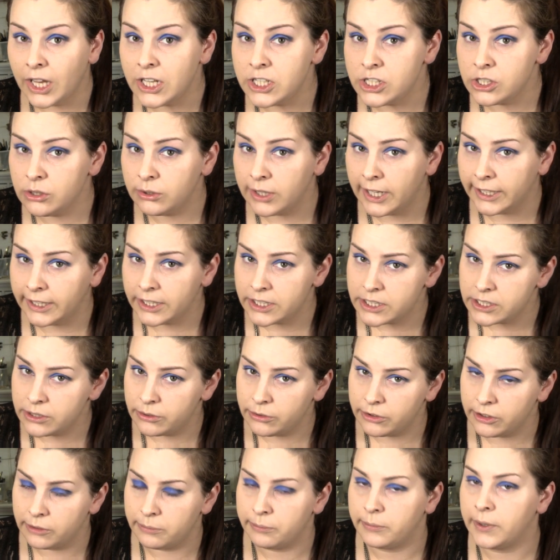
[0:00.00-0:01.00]
I do like to
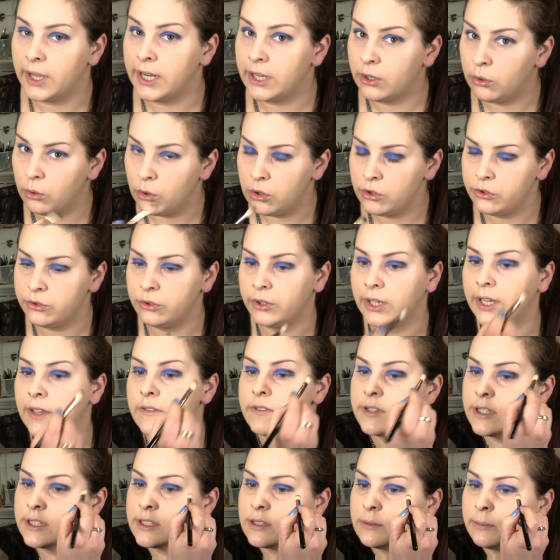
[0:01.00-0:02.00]
do them, and it also
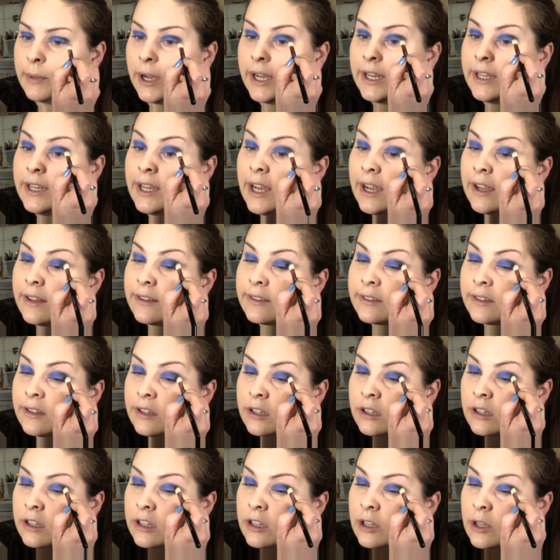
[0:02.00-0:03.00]
gives us some ideas.
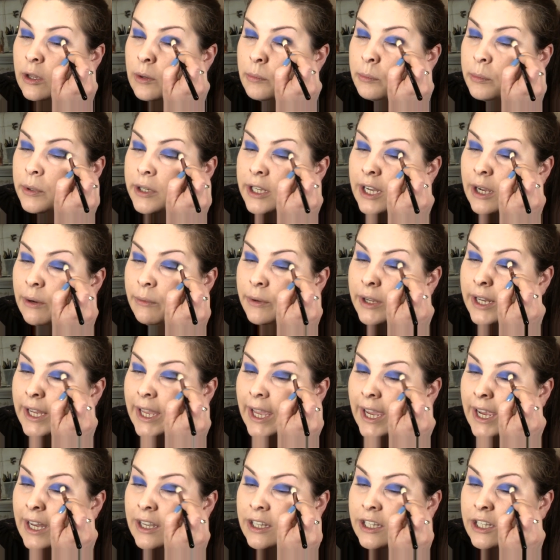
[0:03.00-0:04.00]
But now and
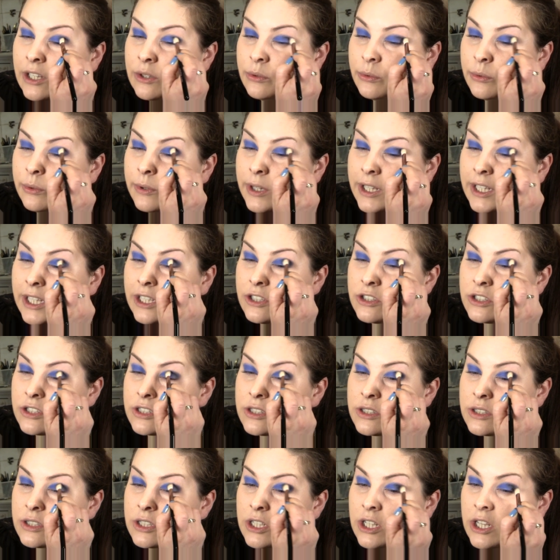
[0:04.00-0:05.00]
again, you know, when
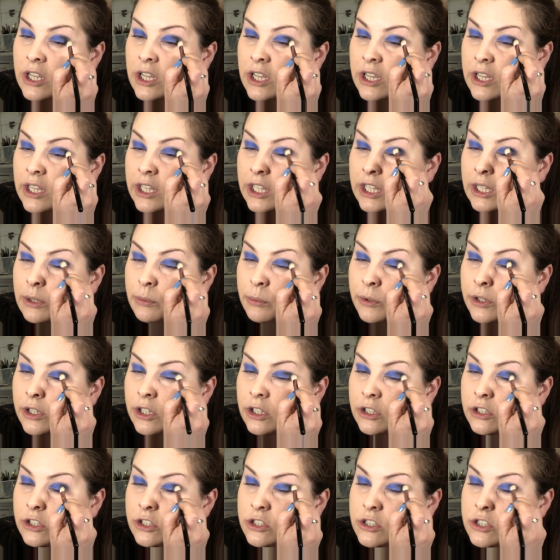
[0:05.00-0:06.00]
you
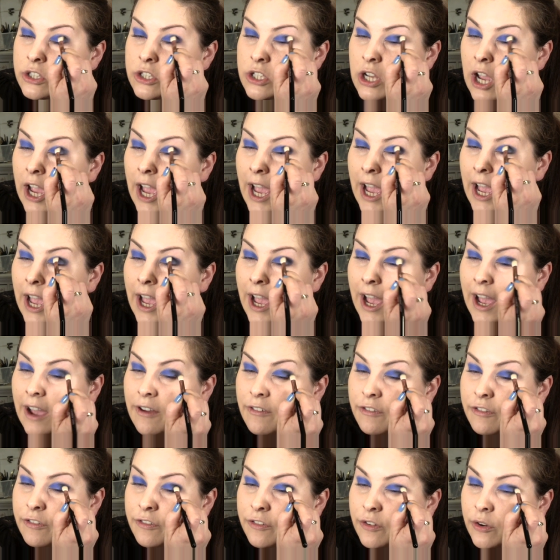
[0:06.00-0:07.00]
want to just
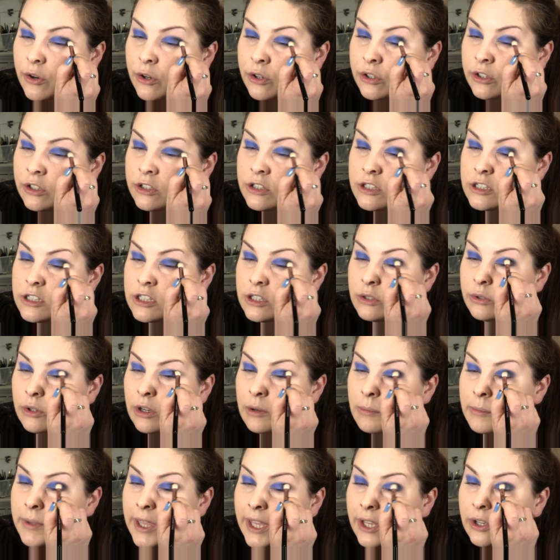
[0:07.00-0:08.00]
have fun,
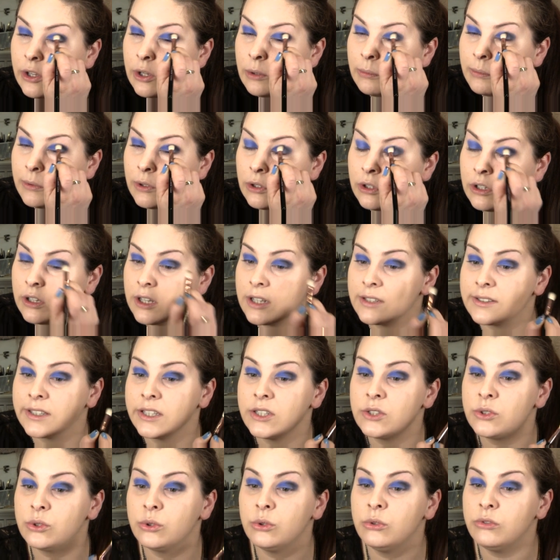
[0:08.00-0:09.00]
do a makeup look, because
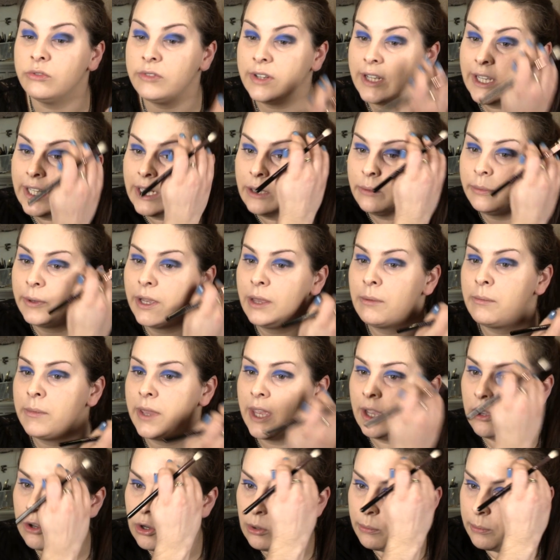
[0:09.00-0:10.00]
I don't really wear
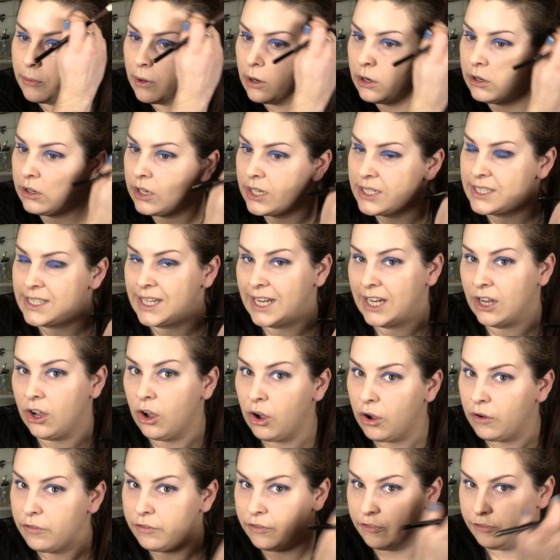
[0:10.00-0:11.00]
makeup on a day
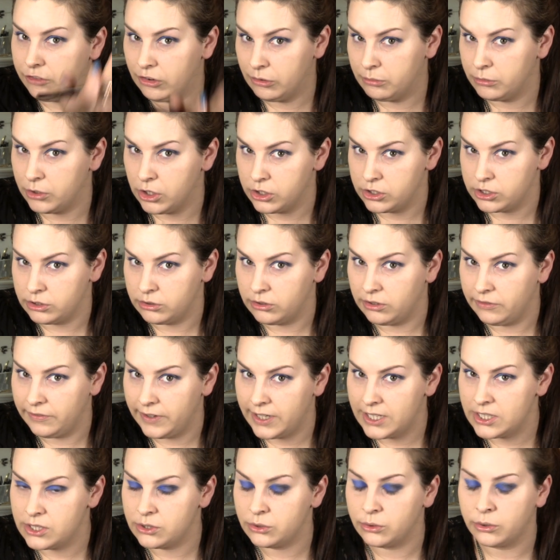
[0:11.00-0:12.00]
off if I'm not doing a
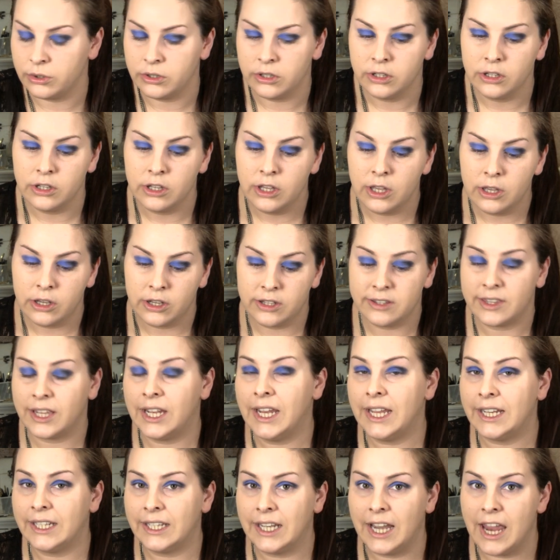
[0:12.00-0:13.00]
video, because
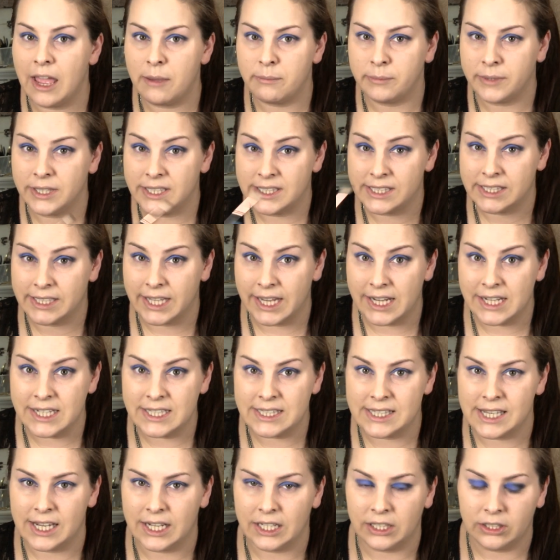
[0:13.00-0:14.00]
I like to let my
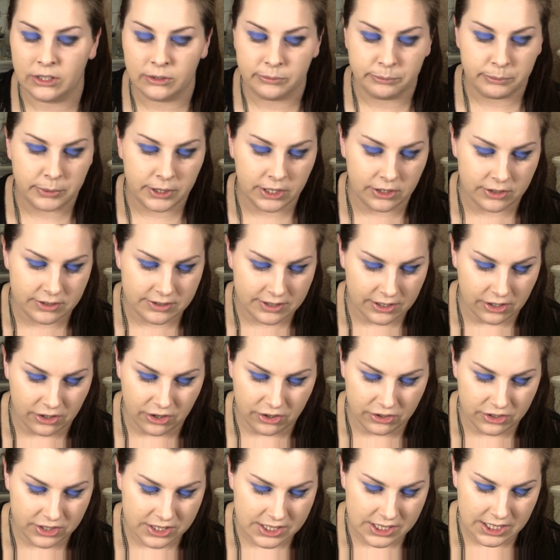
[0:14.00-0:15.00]
skin settle, because
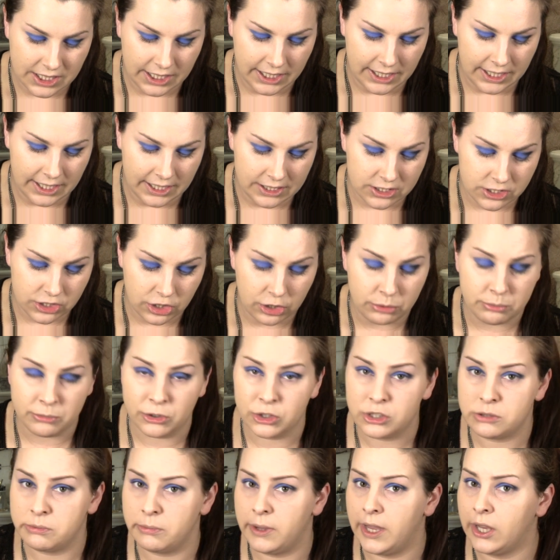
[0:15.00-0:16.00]
honestly, too
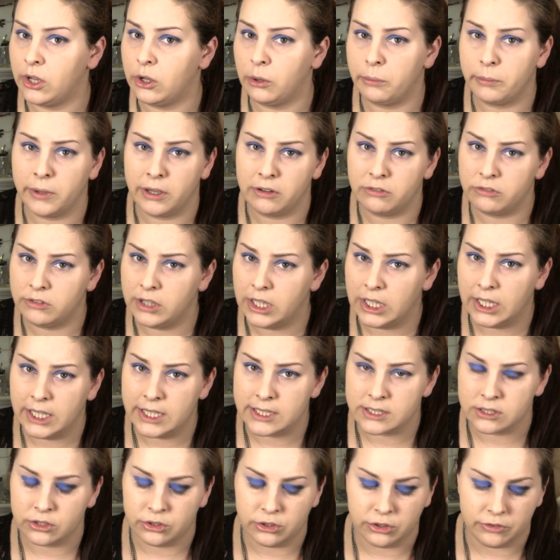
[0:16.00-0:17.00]
much makeup, it
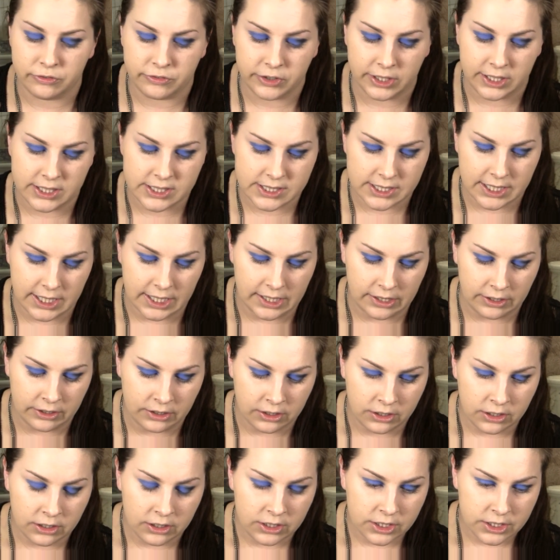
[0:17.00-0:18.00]
really isn't good for your skin.
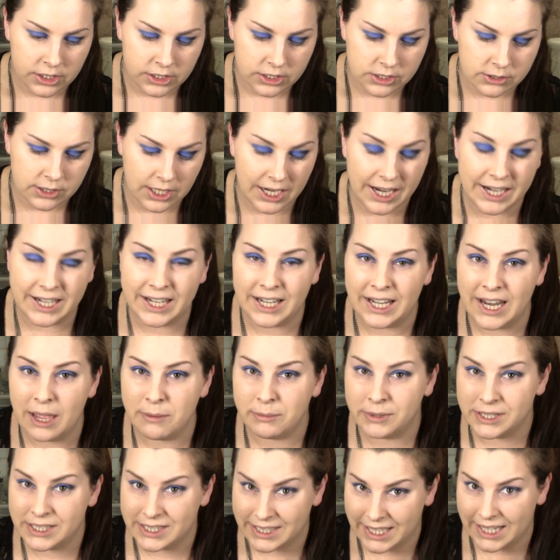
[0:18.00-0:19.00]
So I like to
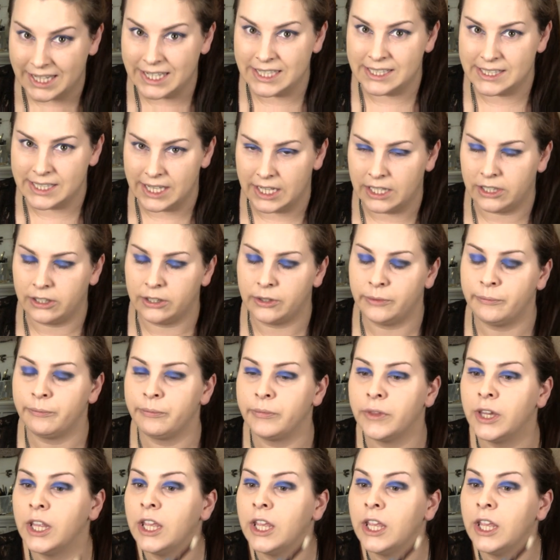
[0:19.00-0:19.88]
let my skin settle.